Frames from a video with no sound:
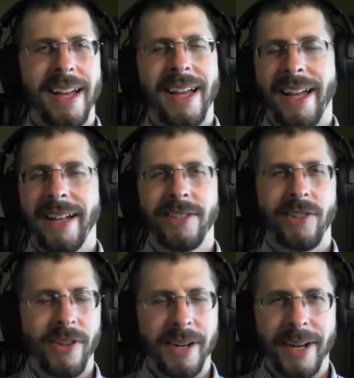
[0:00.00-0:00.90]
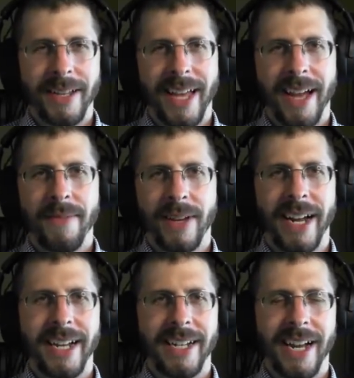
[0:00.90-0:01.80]
And sorry about that, but
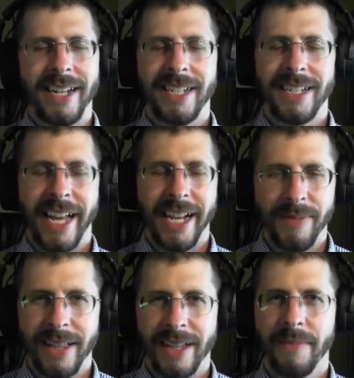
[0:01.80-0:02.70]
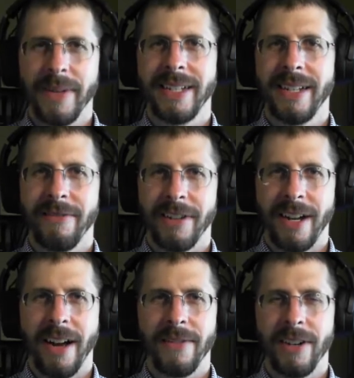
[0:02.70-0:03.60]
it just takes me a little bit to
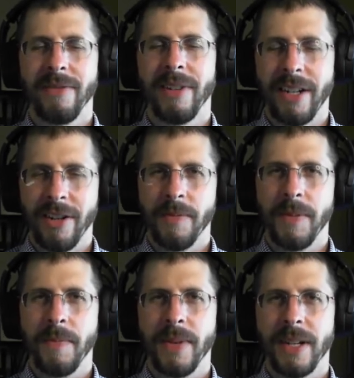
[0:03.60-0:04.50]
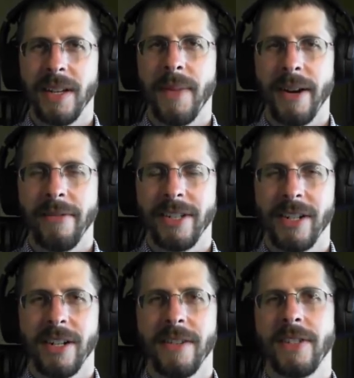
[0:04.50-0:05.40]
recover and recoup and build up my
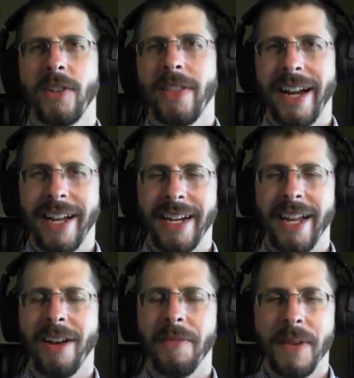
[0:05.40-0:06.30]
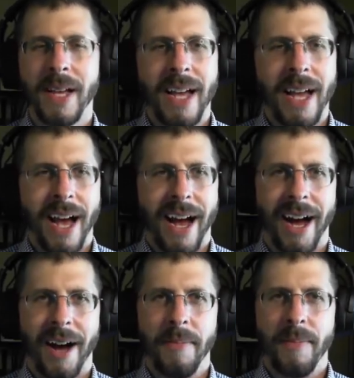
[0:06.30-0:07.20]
reserves so that I can help.
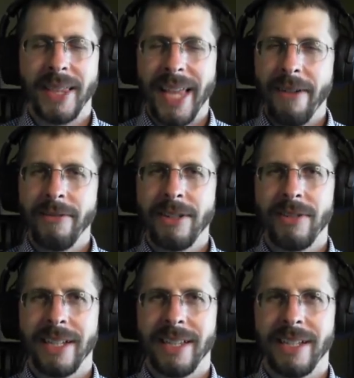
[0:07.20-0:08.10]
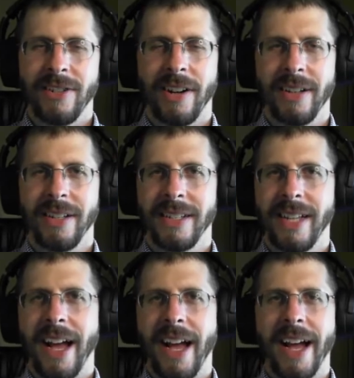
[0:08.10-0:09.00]
But that was really the struggle. Is
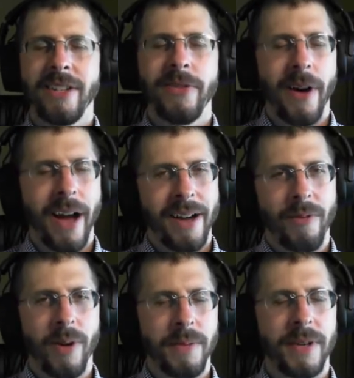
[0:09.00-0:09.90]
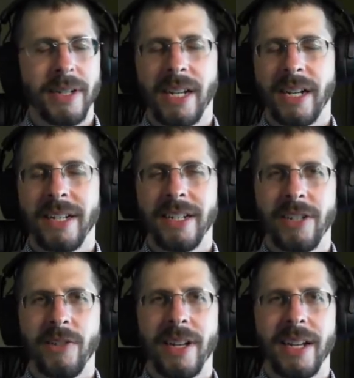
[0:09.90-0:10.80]
I knew one person couldn't
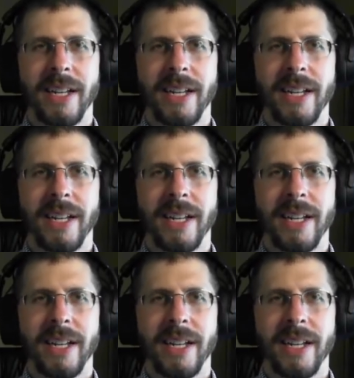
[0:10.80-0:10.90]
do it.